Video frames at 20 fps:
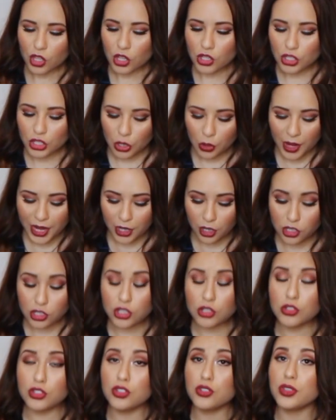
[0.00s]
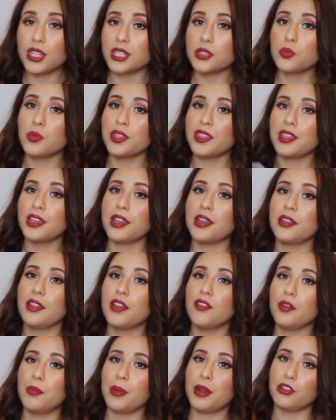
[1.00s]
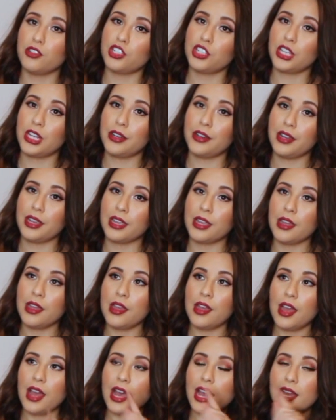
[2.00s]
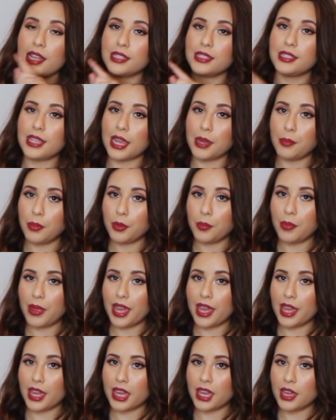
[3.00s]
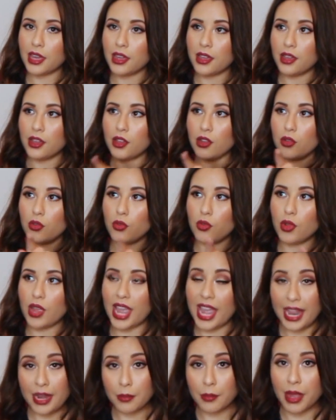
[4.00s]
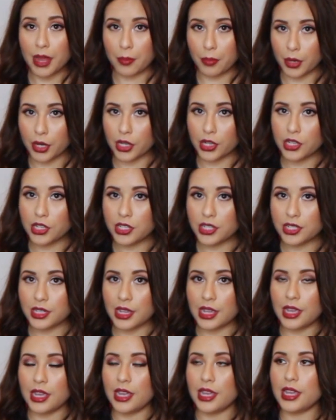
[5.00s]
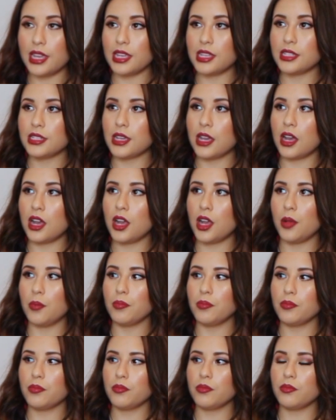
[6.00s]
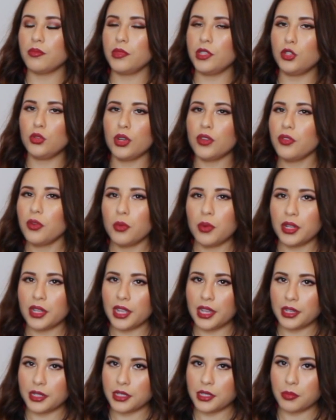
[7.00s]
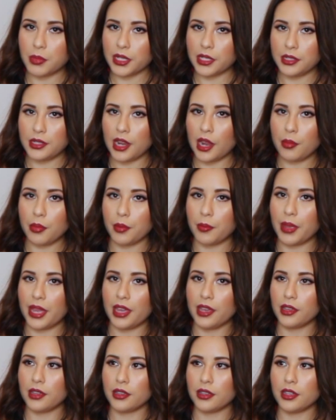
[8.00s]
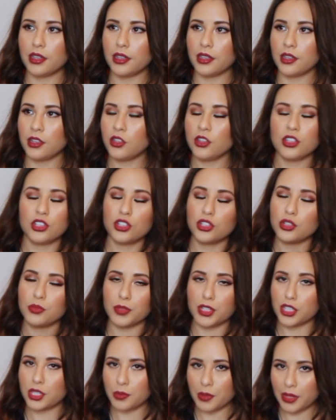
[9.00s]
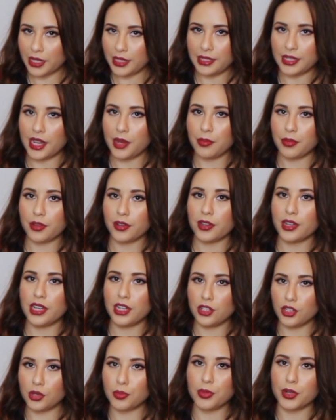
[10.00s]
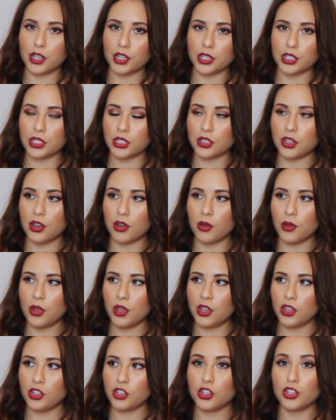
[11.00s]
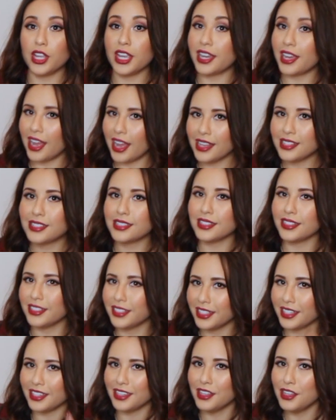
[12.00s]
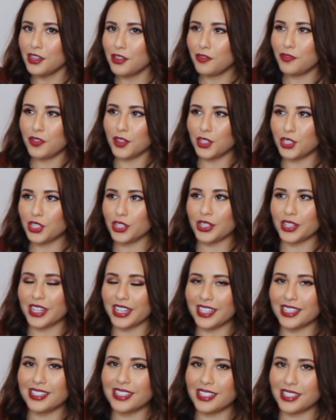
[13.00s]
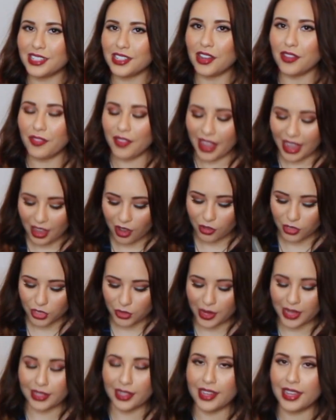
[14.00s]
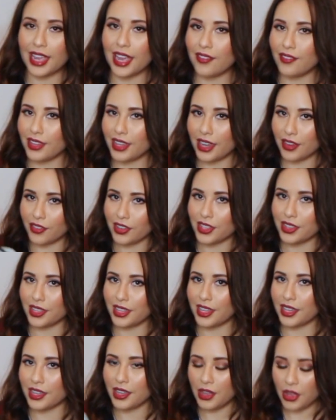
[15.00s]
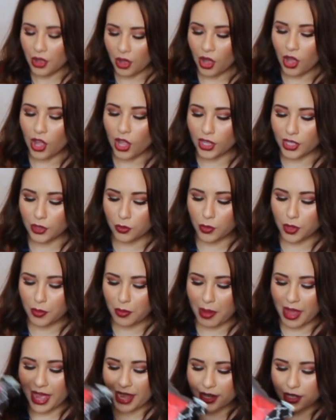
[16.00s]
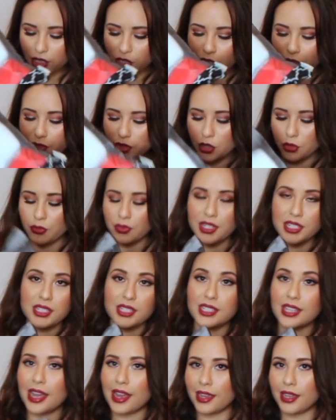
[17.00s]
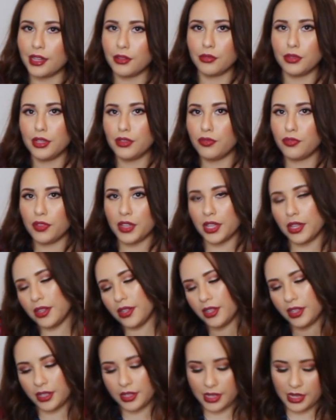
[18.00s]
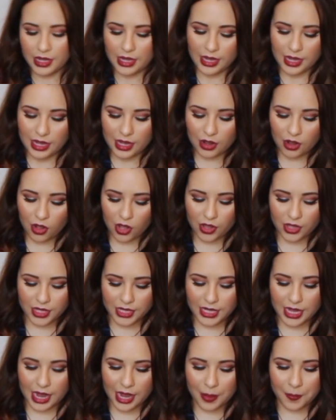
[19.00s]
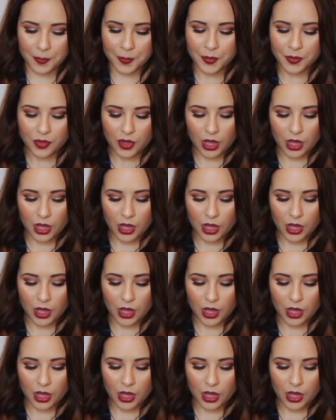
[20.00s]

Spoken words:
So, and also too, that's one thing I love about sharing a diaper bag and my purse is you never want like a smelly diaper bag, a smelly diaper in your purse. So you're like constantly filtering stuff out. So I like having everything all in one bag, because you have to restock it, refill all the time.